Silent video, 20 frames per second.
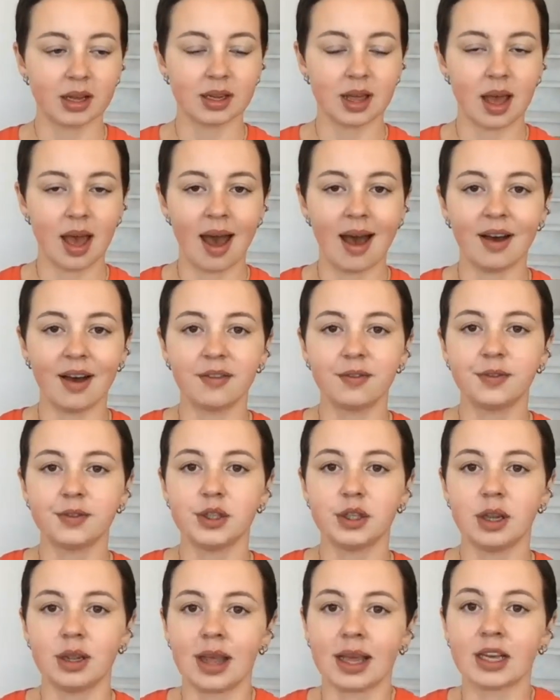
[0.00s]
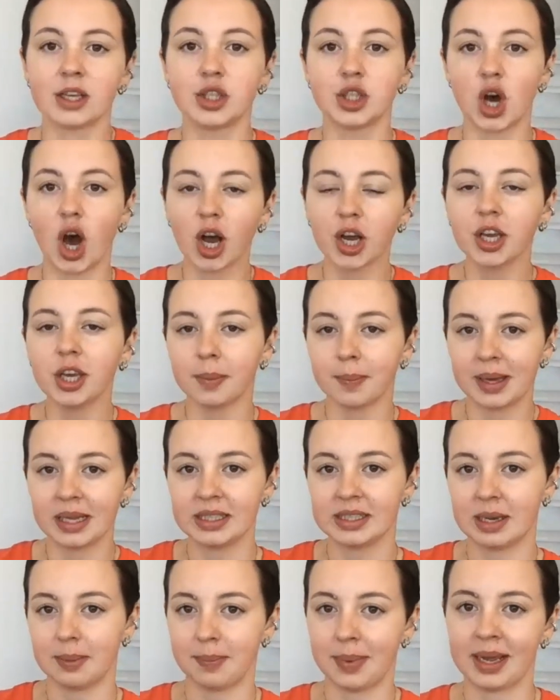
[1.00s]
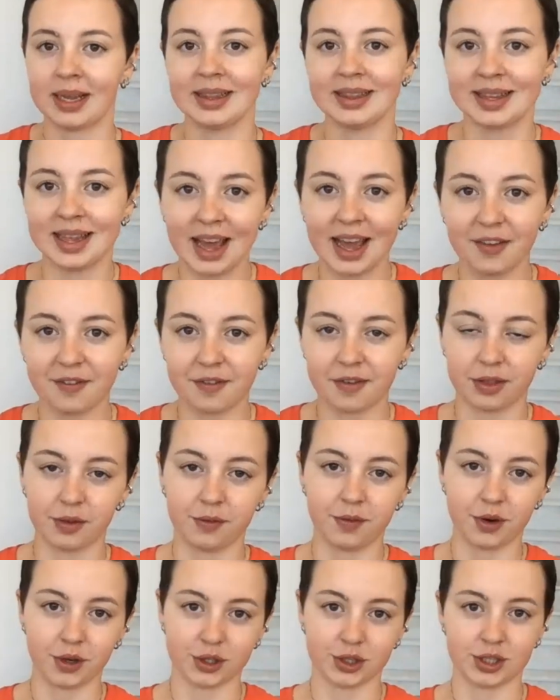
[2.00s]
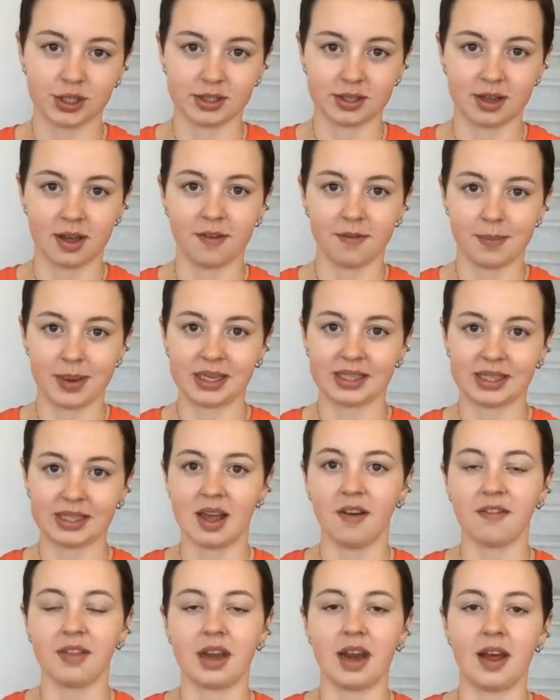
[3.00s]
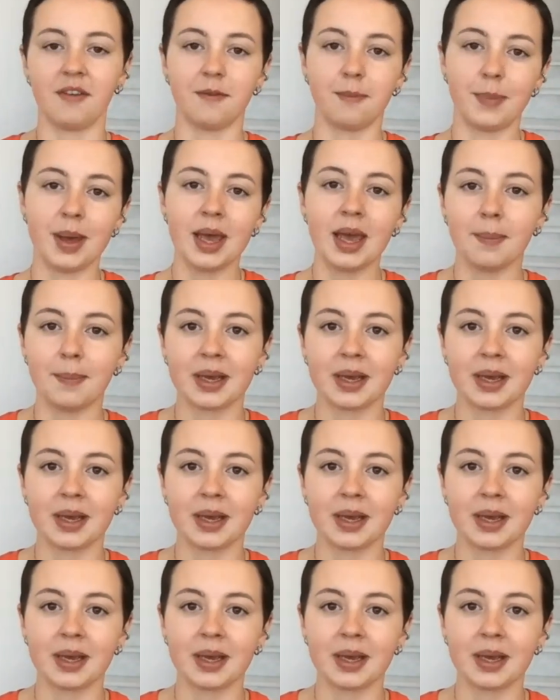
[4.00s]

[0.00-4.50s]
have documented my life and the versions of myself that I've been,